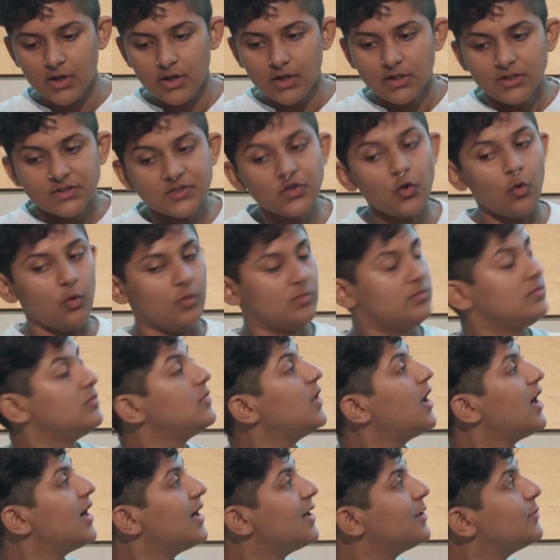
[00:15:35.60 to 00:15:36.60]
So
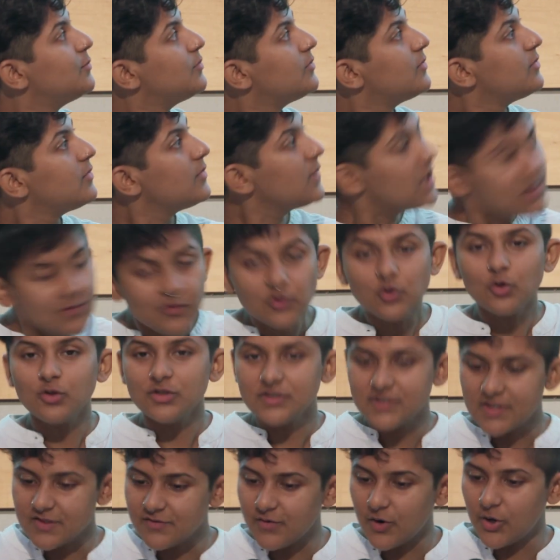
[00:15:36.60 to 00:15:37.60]
even though
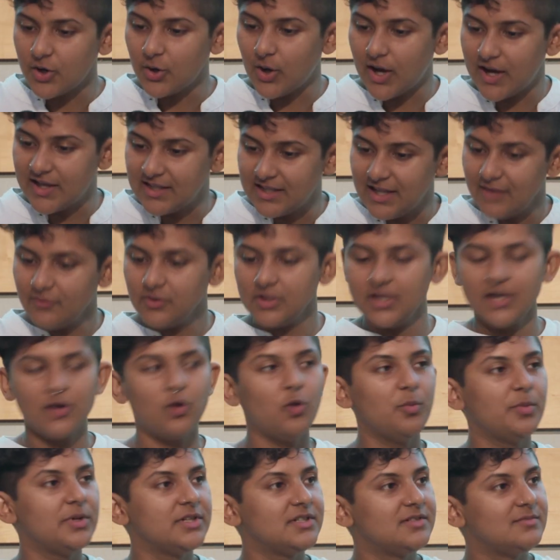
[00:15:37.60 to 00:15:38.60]
this is very high level, I
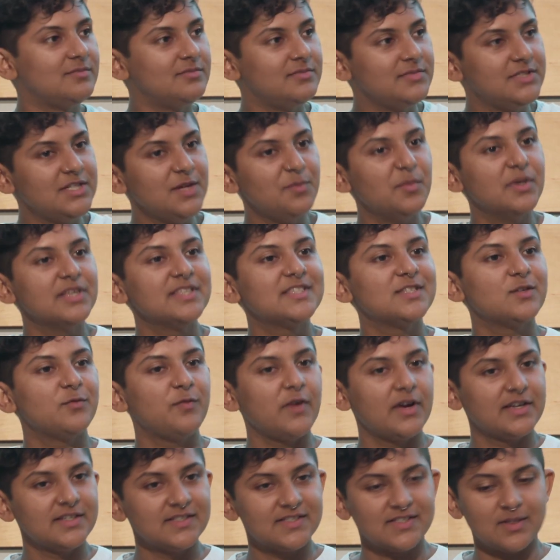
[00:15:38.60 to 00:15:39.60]
hope it
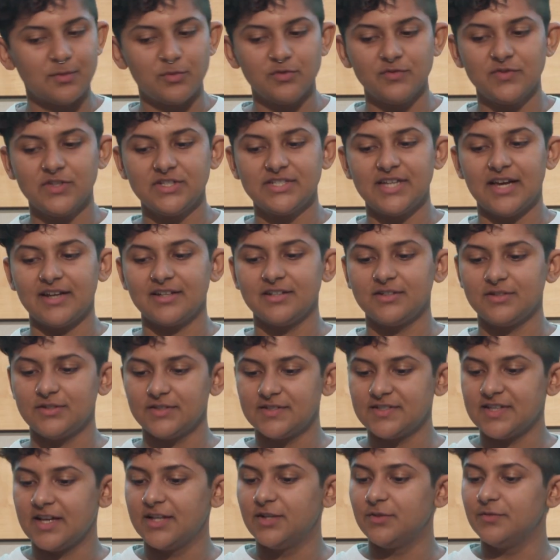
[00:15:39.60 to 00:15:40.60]
demystifies some of the technical
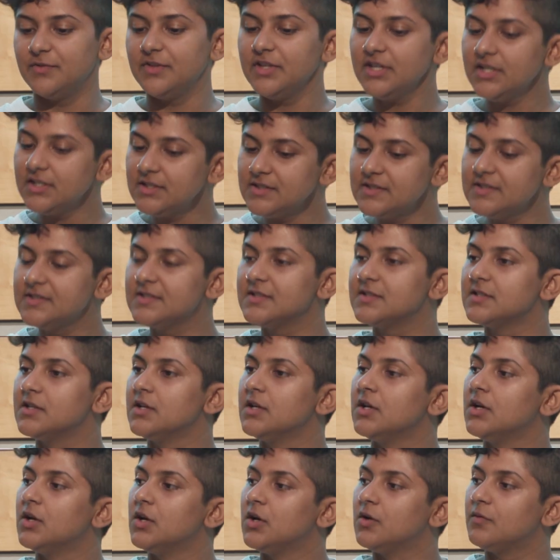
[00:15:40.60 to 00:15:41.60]
side of things
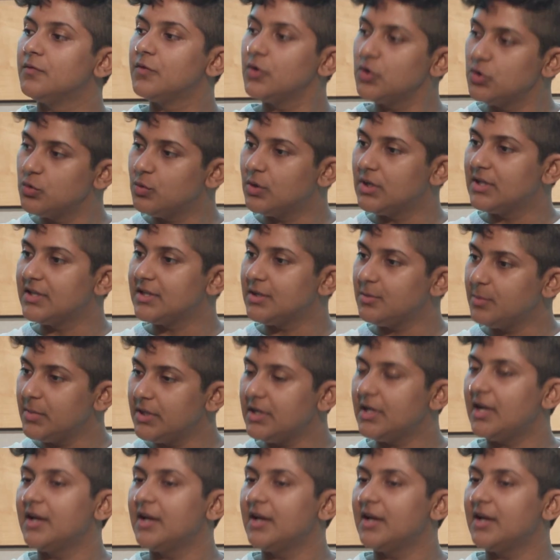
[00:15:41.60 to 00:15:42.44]
for you a little bit.